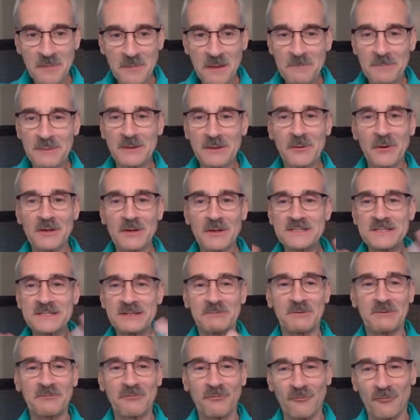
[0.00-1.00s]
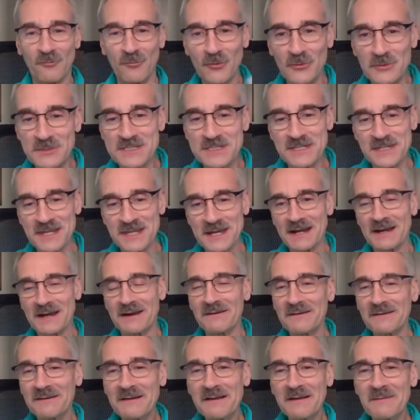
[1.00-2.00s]
because there were fruits
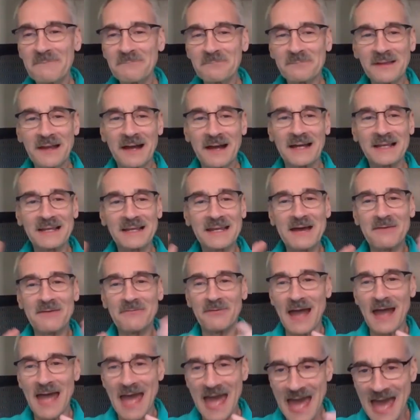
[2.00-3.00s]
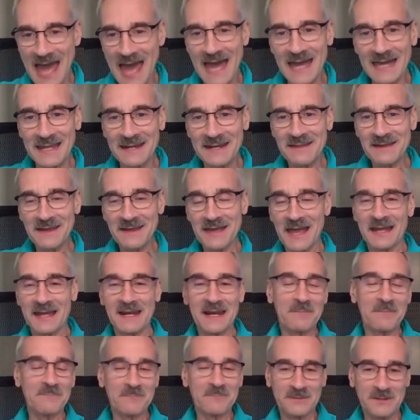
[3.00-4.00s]
there I never had, and
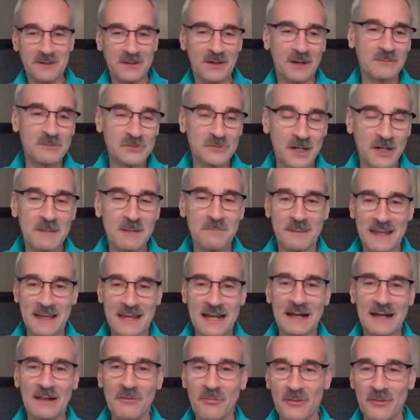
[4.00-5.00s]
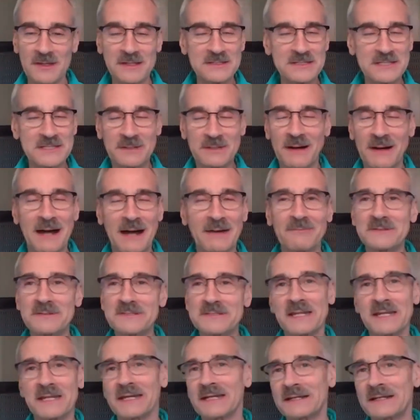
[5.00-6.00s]
I'm, you know, I'm trying to be healthy, so I was
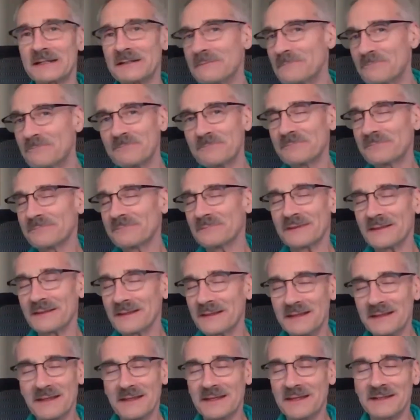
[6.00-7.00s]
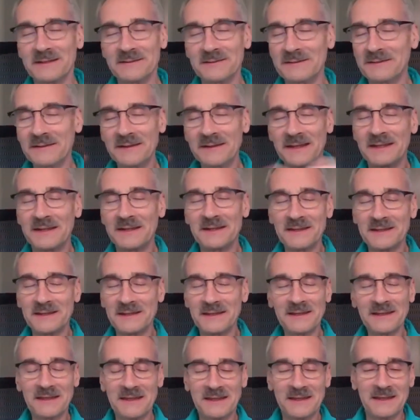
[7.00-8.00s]
like in in
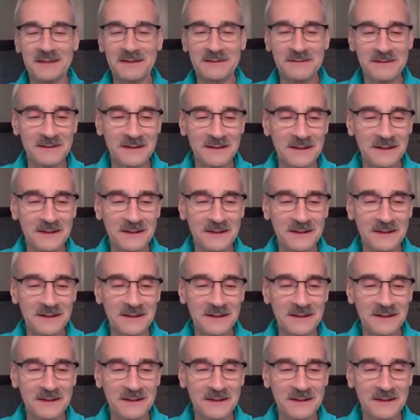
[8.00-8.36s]
in,